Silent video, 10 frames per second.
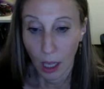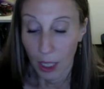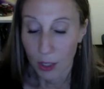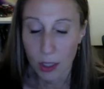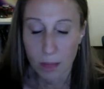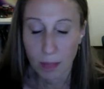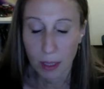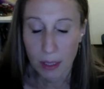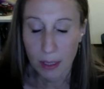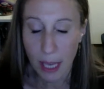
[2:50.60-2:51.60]
I just
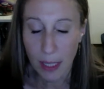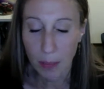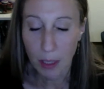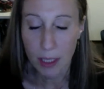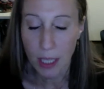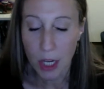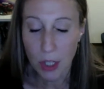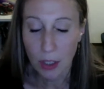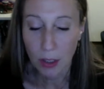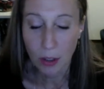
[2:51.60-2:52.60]
I sat in
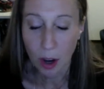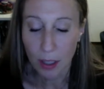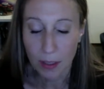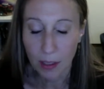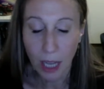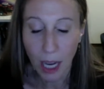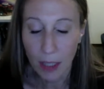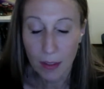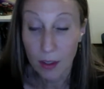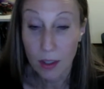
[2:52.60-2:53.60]
meditation, talking to
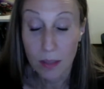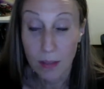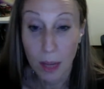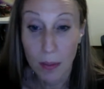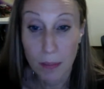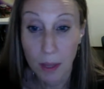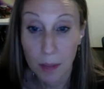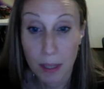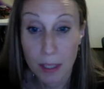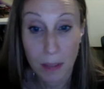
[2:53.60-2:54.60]
God. This is that was my
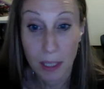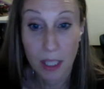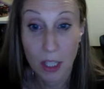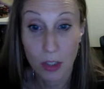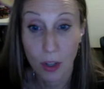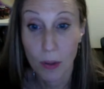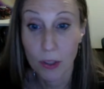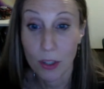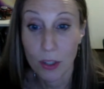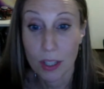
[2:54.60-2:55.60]
best meditation always.
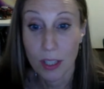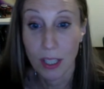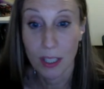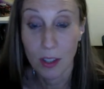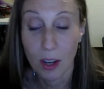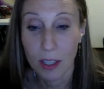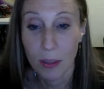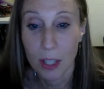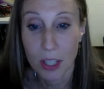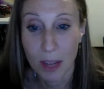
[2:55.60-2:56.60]
I just sit and talk to
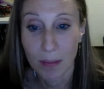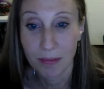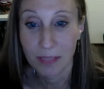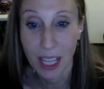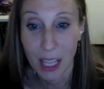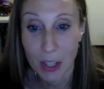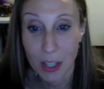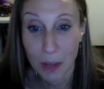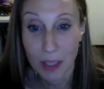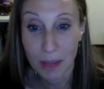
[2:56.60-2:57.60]
Hashem, tell
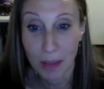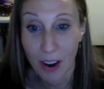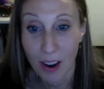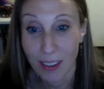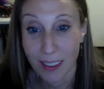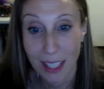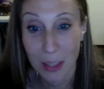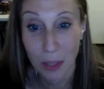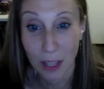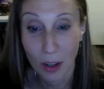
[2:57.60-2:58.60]
Hashem what's in my heart.
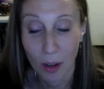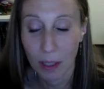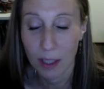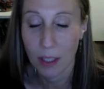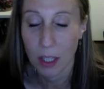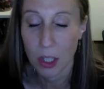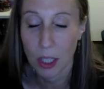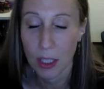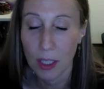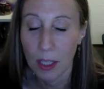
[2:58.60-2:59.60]
That's what I call
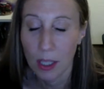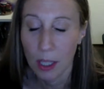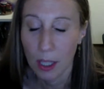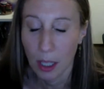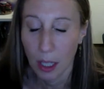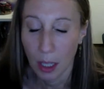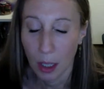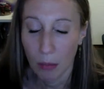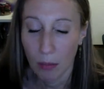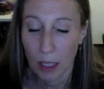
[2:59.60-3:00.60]
meditation.
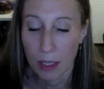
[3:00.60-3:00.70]
Um, I